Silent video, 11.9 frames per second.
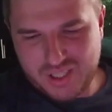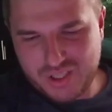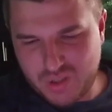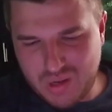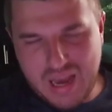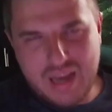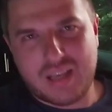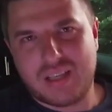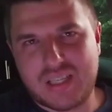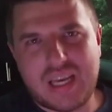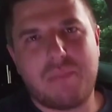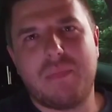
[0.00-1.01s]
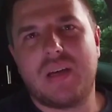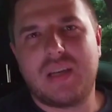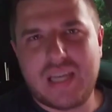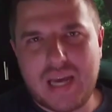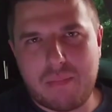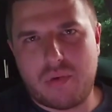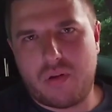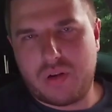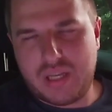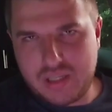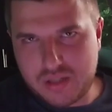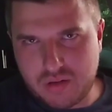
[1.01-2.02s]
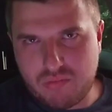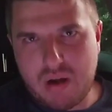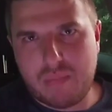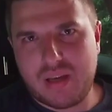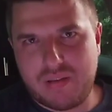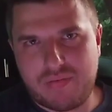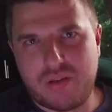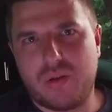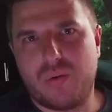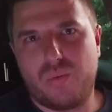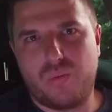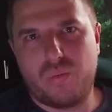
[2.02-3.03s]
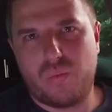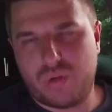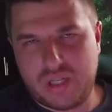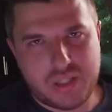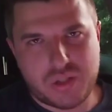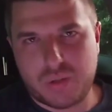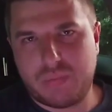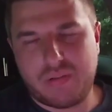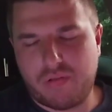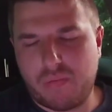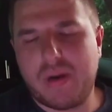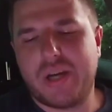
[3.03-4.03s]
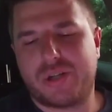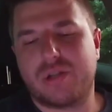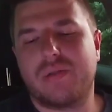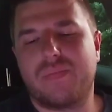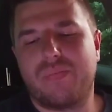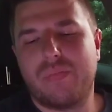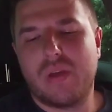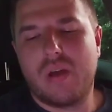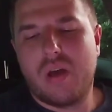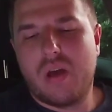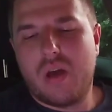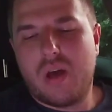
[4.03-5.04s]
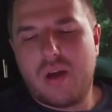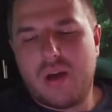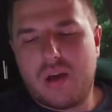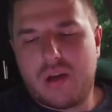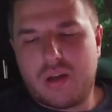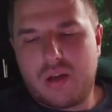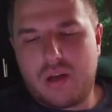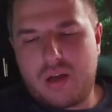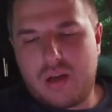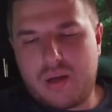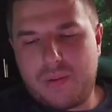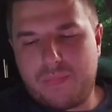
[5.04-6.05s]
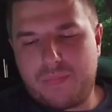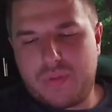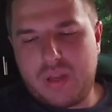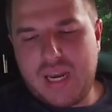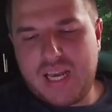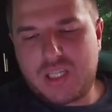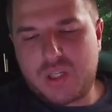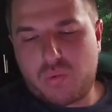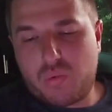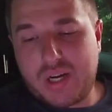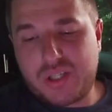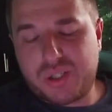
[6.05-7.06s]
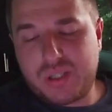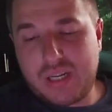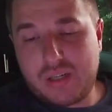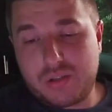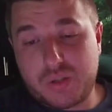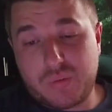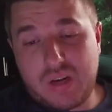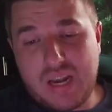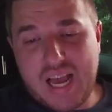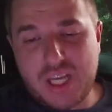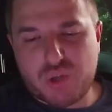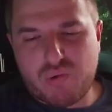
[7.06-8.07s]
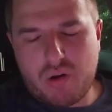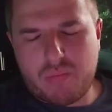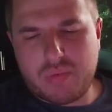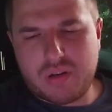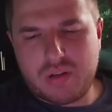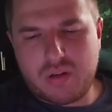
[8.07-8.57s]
So yeah, send me a DM on Instagram if you need some information. The next question, and also the last one,